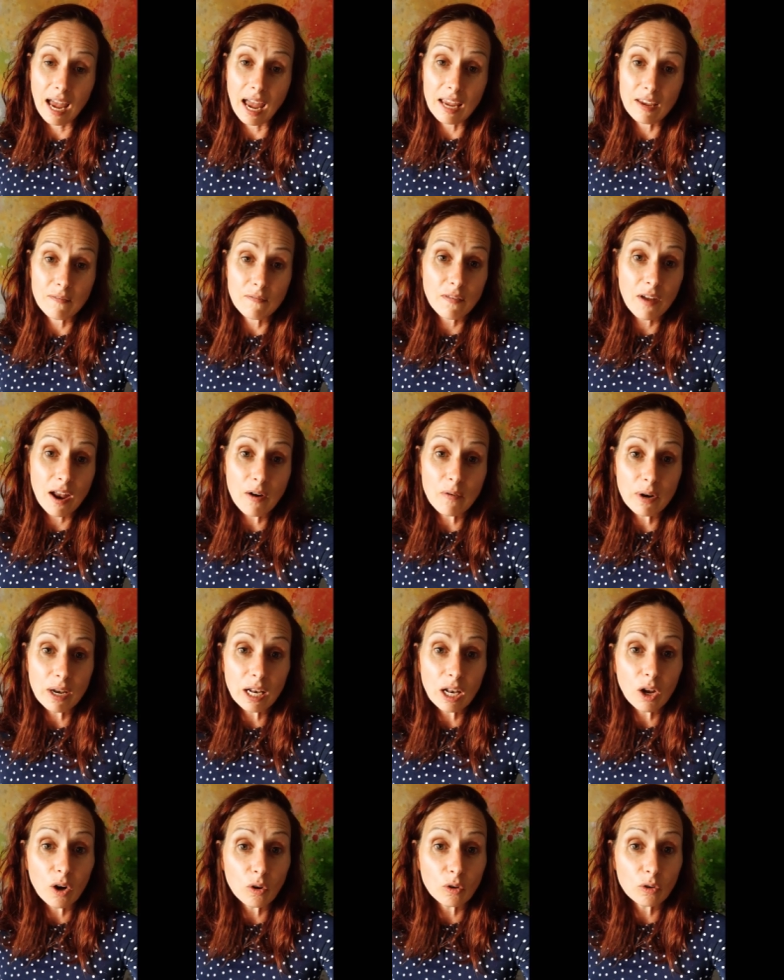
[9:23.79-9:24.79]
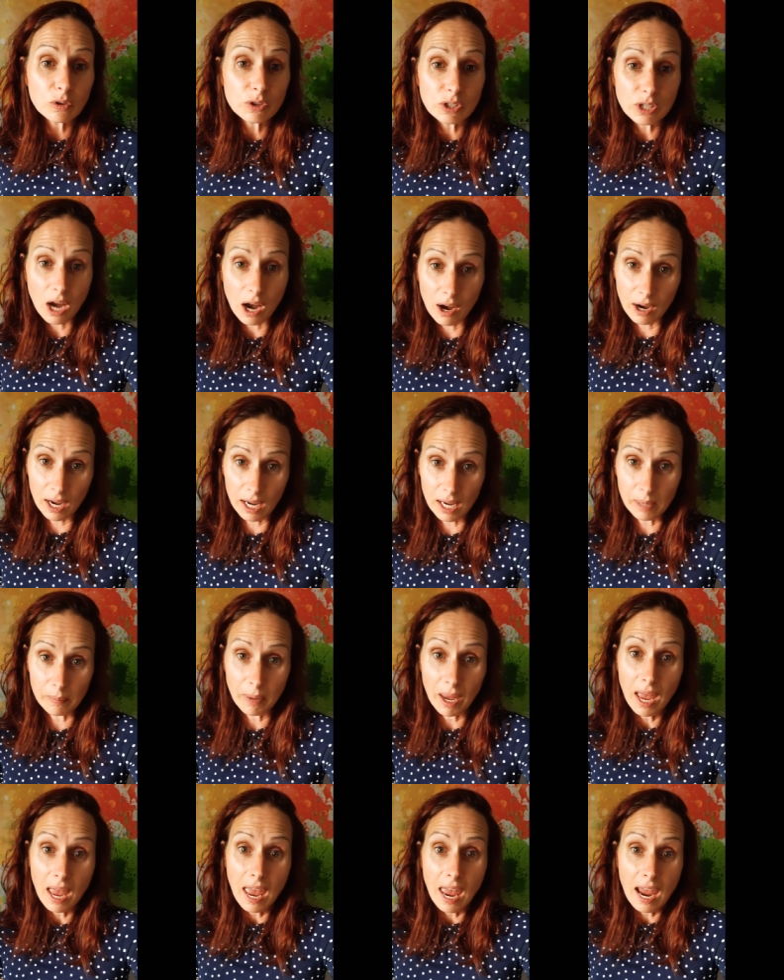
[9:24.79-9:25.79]
a very long
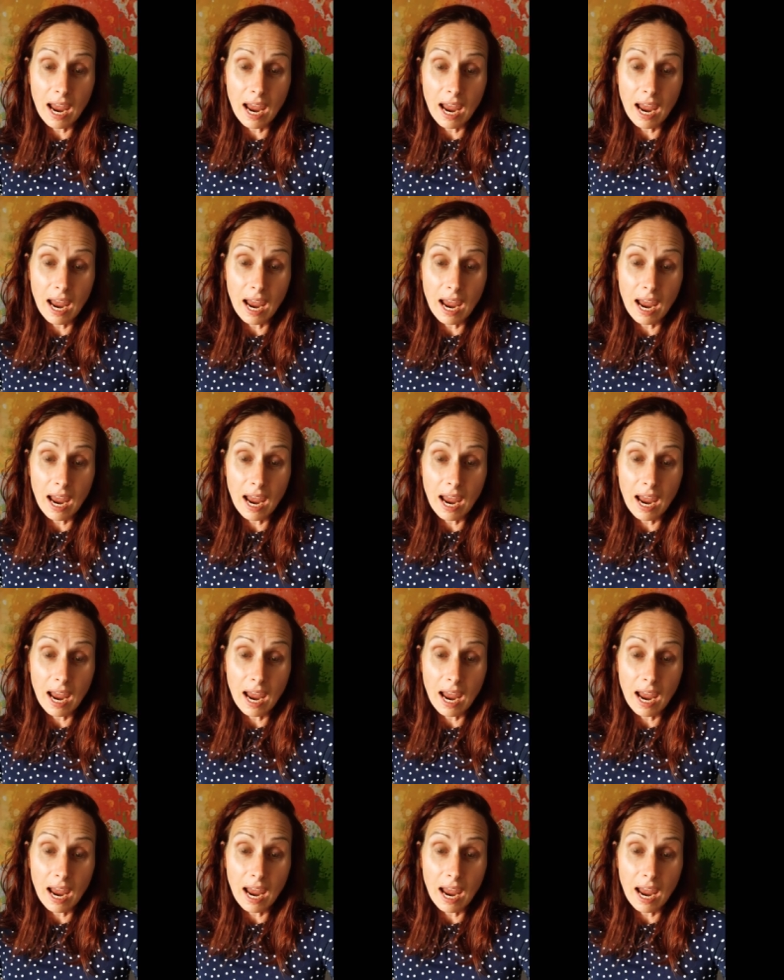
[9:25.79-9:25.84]
time.